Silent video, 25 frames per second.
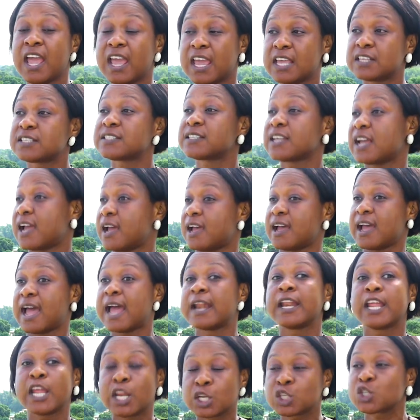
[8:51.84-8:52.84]
is
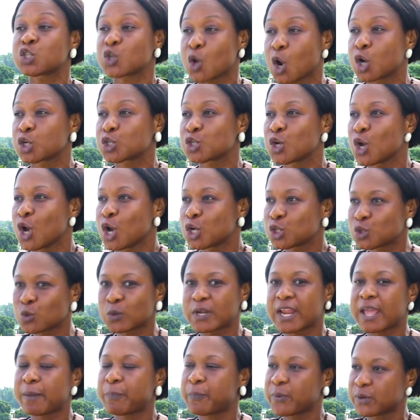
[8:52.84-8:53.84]
an insult to
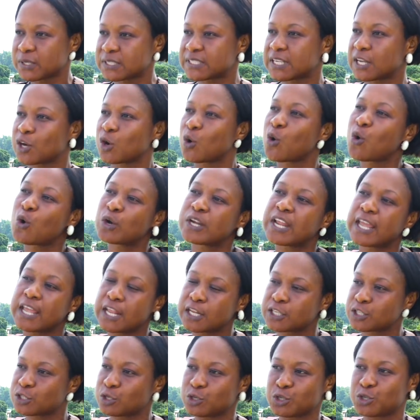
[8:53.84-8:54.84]
their person or their
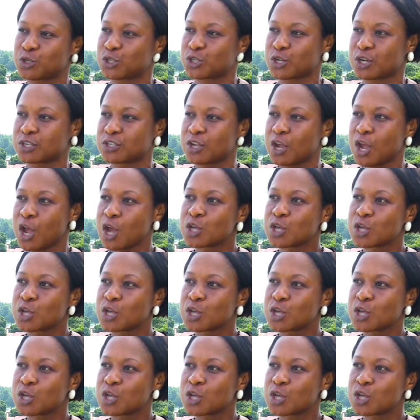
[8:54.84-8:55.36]
institutions.